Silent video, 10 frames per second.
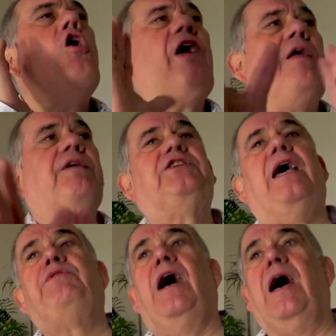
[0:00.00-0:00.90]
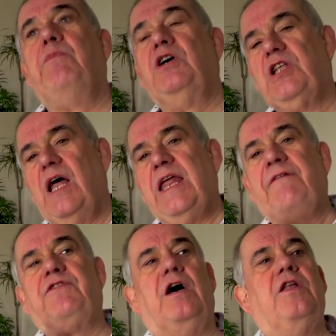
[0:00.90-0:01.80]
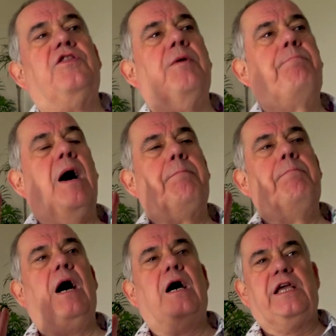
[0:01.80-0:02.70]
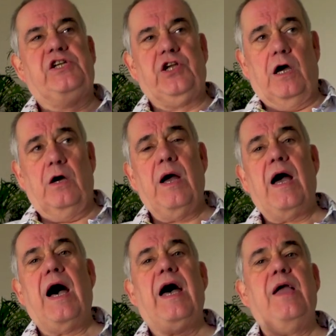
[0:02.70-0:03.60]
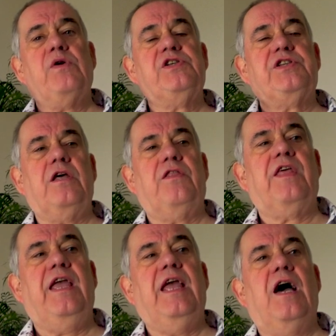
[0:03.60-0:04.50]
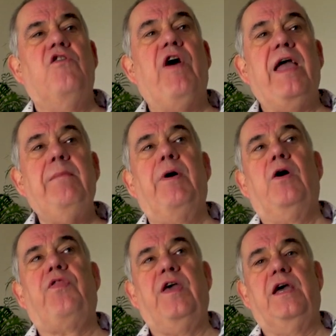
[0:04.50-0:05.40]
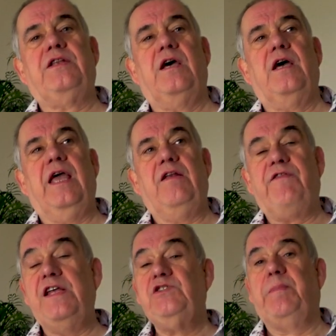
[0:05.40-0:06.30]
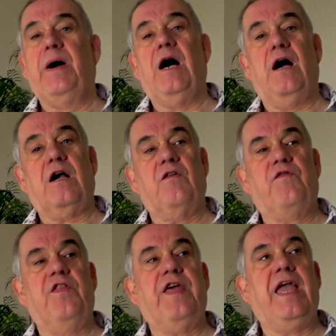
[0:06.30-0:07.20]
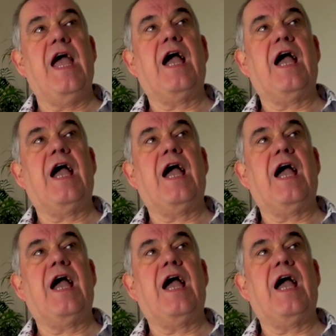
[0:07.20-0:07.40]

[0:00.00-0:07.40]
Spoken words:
Around the same time, or slightly after, the Bob Marley show, I was at the Rainbow Theatre in Finsbury Park for the